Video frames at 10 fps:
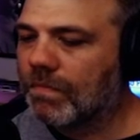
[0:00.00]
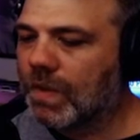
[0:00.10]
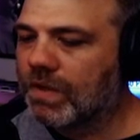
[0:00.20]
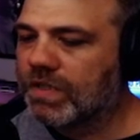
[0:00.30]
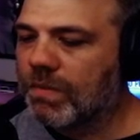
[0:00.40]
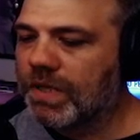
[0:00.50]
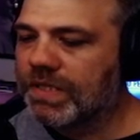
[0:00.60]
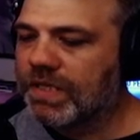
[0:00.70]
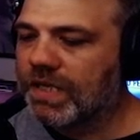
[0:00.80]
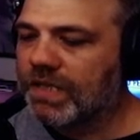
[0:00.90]
Because some of this,
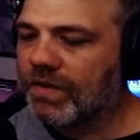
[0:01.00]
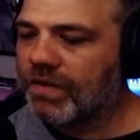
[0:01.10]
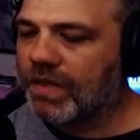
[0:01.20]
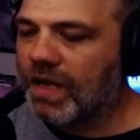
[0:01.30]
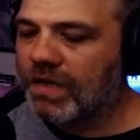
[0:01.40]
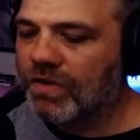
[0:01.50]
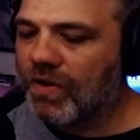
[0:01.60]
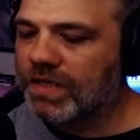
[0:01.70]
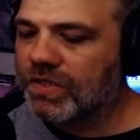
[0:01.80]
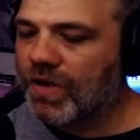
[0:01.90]
like they
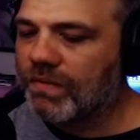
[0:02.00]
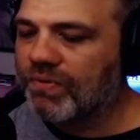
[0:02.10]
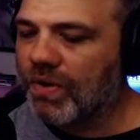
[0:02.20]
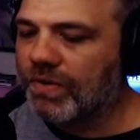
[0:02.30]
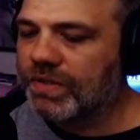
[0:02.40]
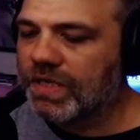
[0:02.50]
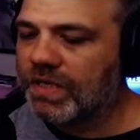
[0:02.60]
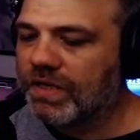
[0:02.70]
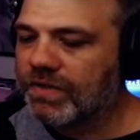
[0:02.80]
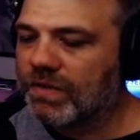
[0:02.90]
integrate straight prose in
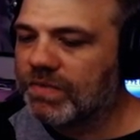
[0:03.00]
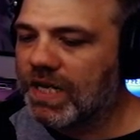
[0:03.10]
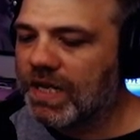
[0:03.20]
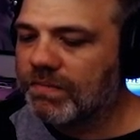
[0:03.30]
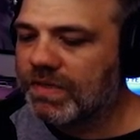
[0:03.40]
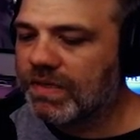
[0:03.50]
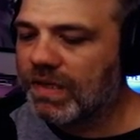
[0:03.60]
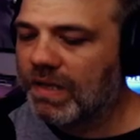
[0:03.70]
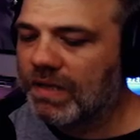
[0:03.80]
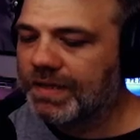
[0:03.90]
here sometimes,
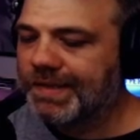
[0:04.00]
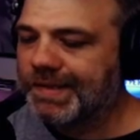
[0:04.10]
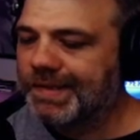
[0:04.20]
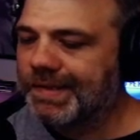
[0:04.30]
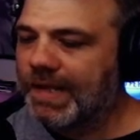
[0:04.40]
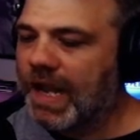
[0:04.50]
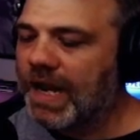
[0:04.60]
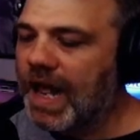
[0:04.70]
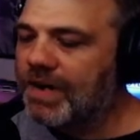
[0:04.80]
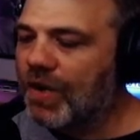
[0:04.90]
and
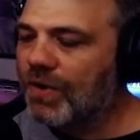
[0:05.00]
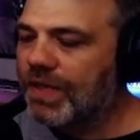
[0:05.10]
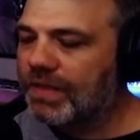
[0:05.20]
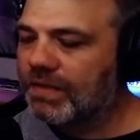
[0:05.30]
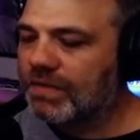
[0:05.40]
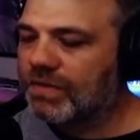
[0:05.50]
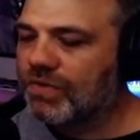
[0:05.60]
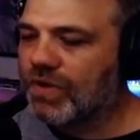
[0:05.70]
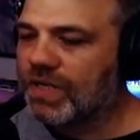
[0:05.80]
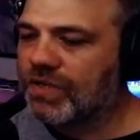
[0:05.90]
I know that
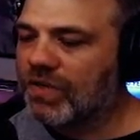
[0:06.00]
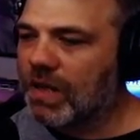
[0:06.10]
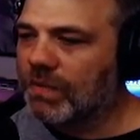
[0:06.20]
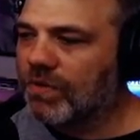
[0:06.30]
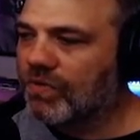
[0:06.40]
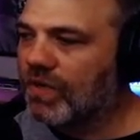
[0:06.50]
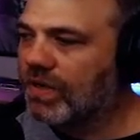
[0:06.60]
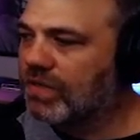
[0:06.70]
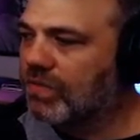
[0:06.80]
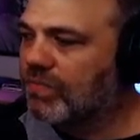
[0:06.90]
traditional comic book
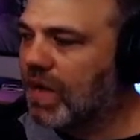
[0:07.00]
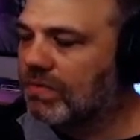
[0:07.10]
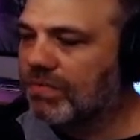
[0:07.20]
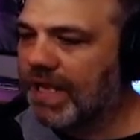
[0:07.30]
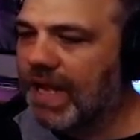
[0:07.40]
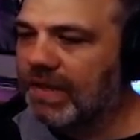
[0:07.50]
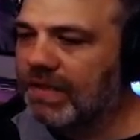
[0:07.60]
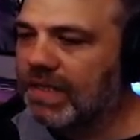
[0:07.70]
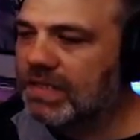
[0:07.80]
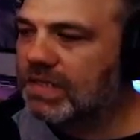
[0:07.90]
readers would probably hate
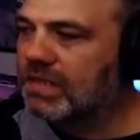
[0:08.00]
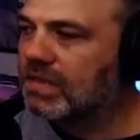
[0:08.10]
this.